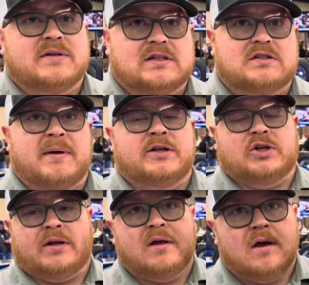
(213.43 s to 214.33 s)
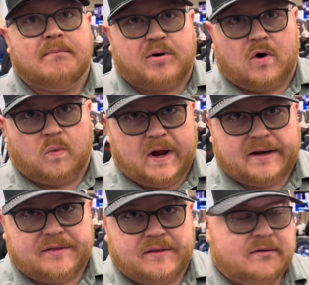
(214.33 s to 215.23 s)
suspension per
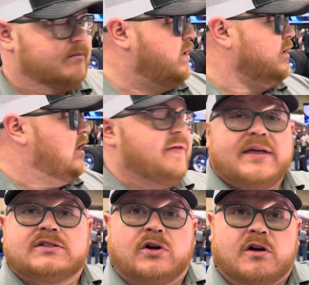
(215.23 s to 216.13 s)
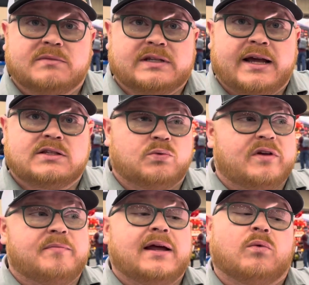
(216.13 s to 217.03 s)
width. In this circumstance, we've
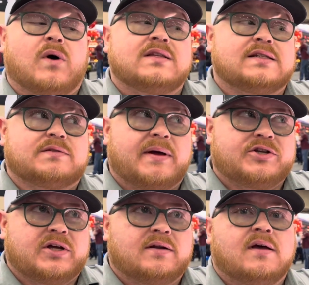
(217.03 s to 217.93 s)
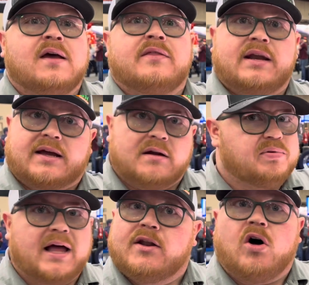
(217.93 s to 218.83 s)
made one suspension that I can
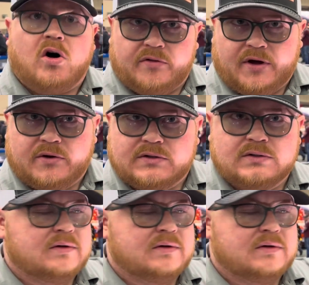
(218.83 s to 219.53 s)
apply to all those.